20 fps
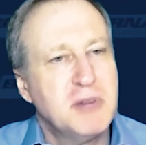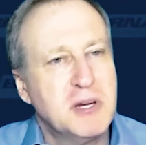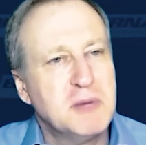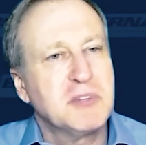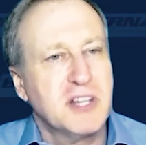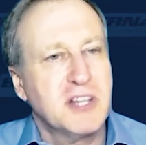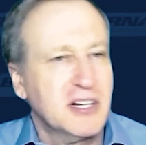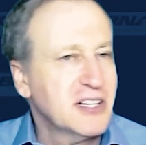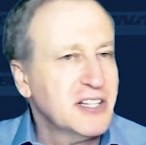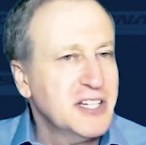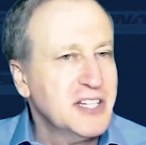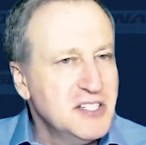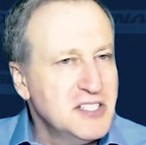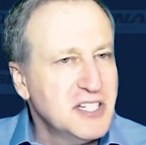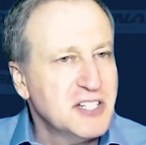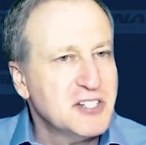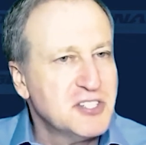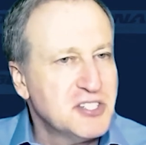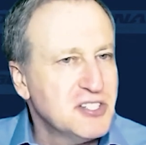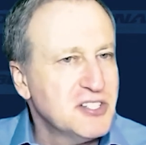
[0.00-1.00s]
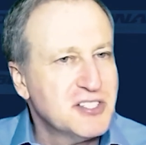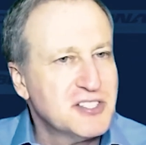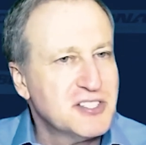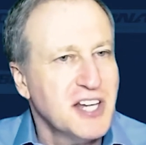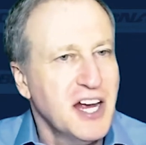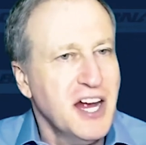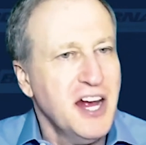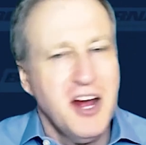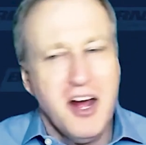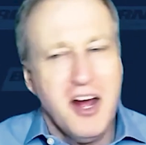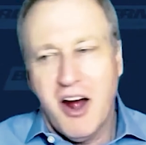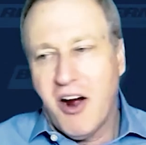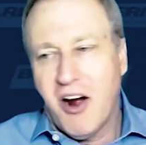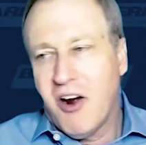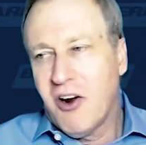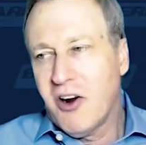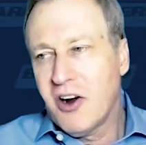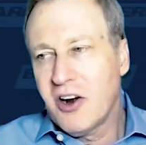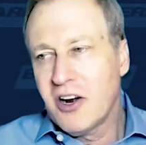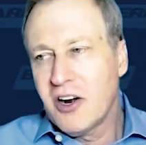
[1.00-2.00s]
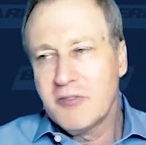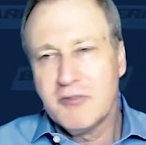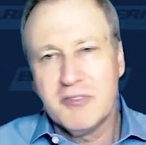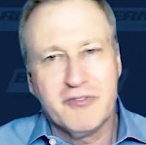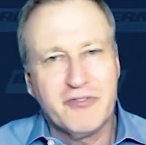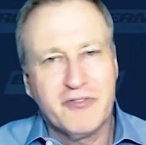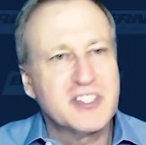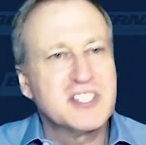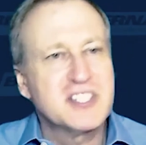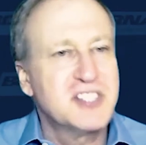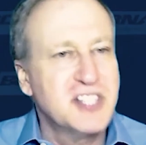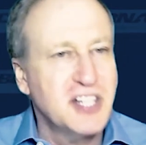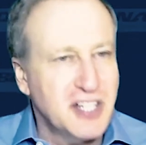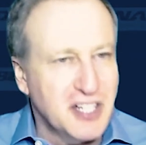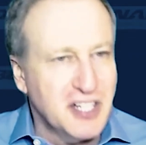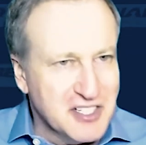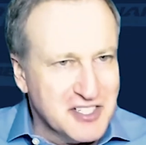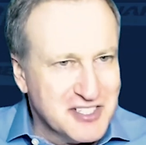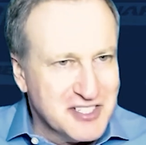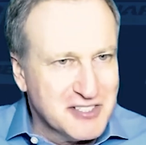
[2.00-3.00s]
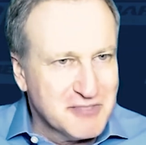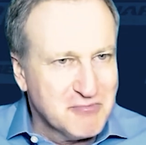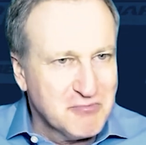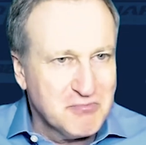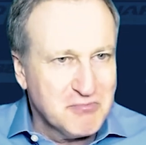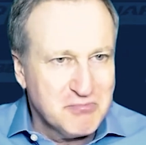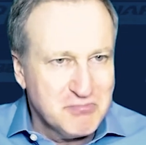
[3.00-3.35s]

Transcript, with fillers: people that clean dishes are fastidious.